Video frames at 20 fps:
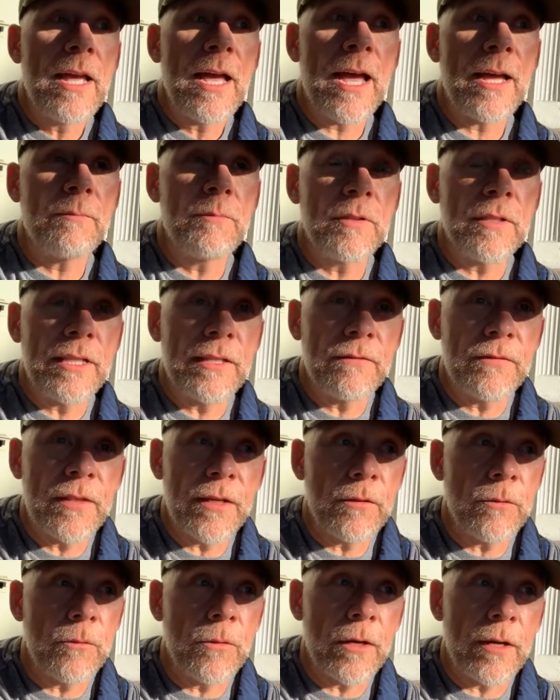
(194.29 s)
I believe
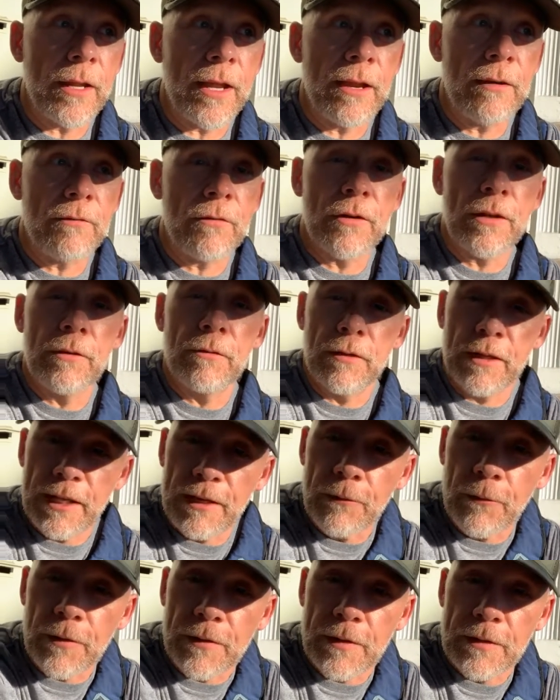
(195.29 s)
that whatever you
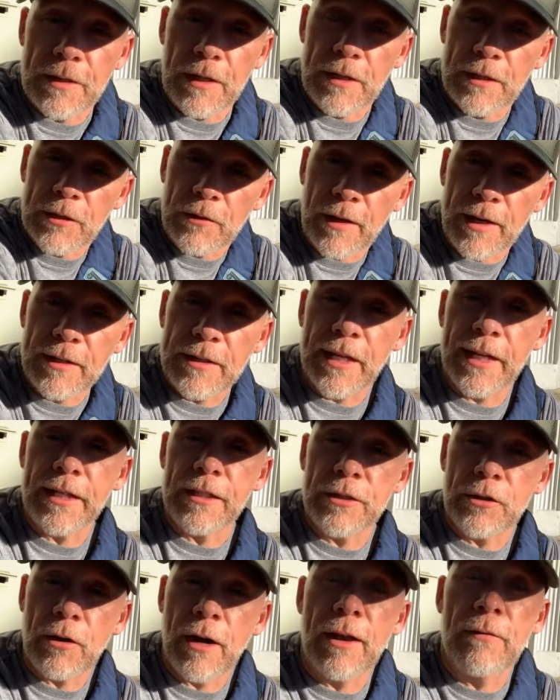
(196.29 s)
leave with is going to translate
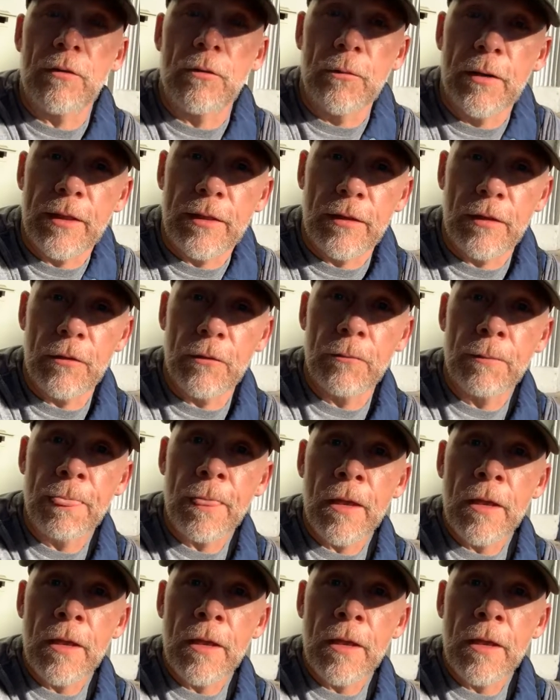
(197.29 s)
and travel with you.